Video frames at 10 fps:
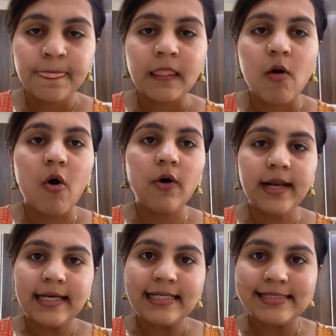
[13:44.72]
or
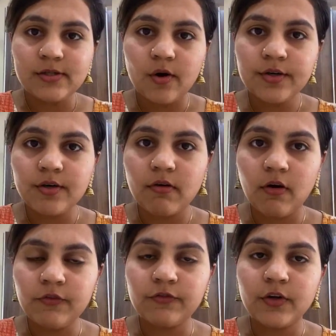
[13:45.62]
any sort
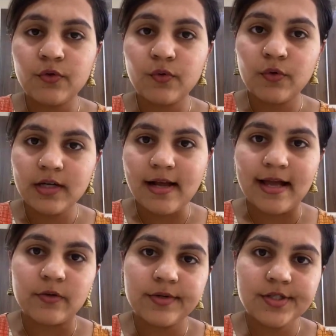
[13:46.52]
of rote
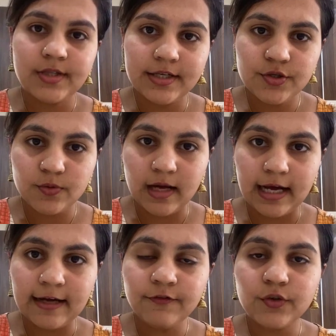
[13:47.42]
language that you
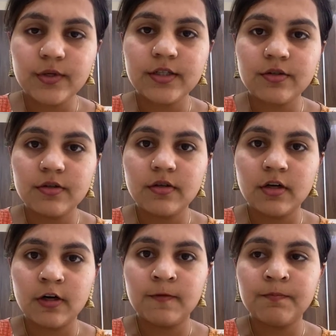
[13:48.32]
have. You can
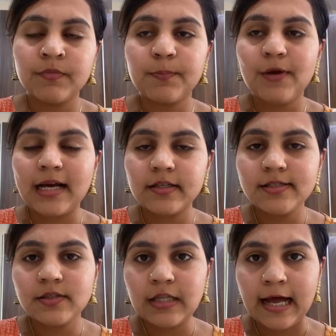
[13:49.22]
practice
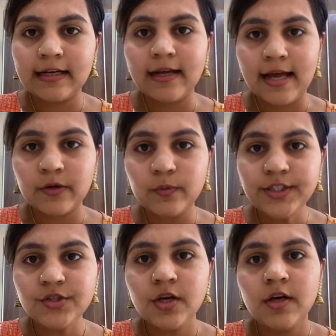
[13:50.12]
that
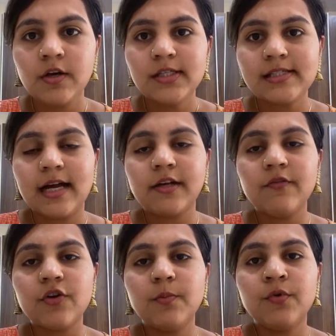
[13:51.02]
language starting
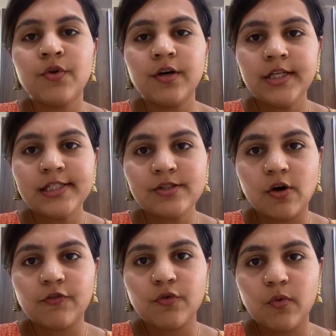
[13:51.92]
from really
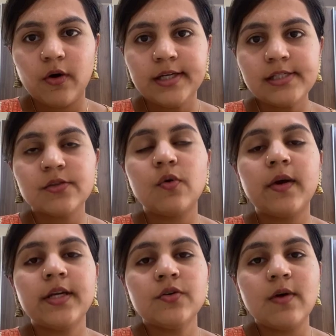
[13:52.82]
soft voice
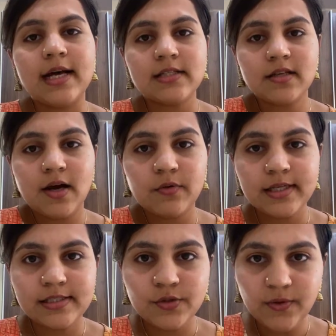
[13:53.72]
going to as loud
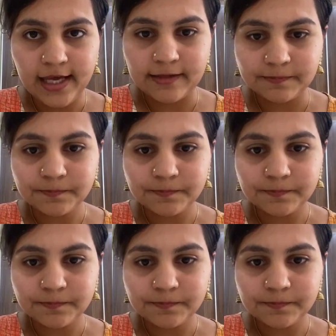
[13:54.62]
as you can.